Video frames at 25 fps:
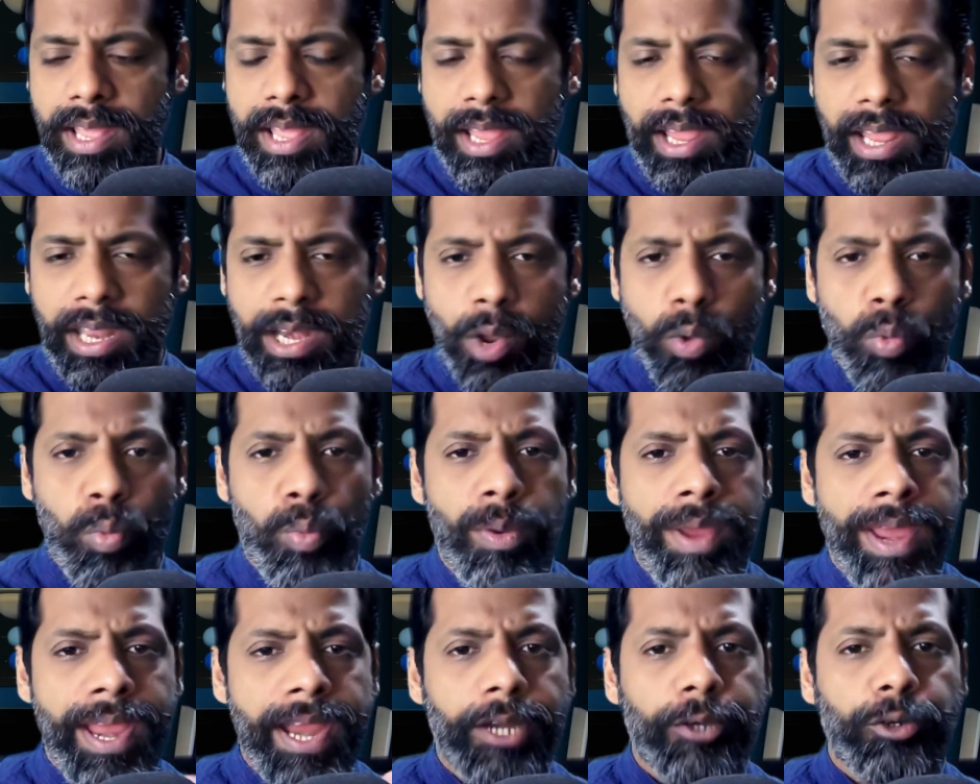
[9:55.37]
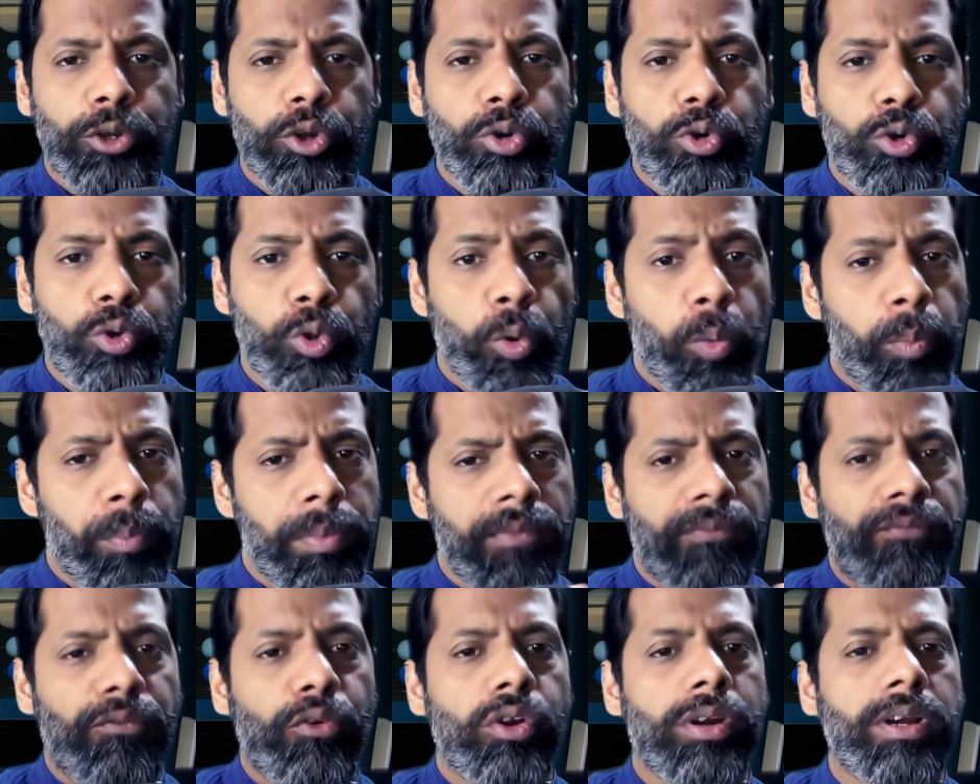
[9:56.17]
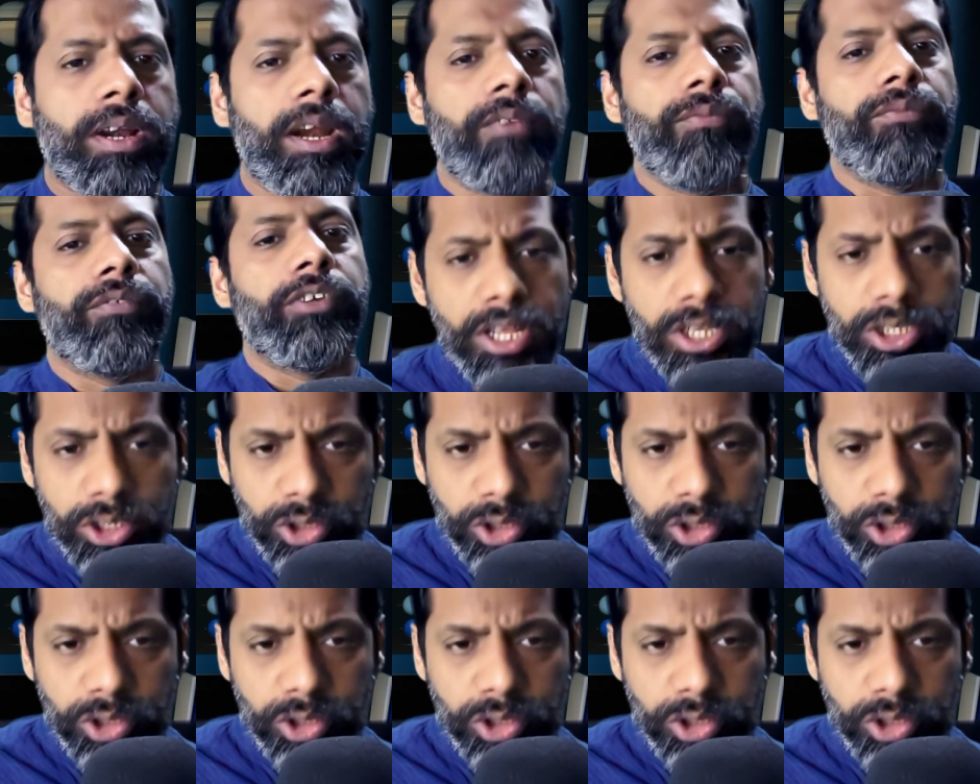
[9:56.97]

in a week to 2 before conversion.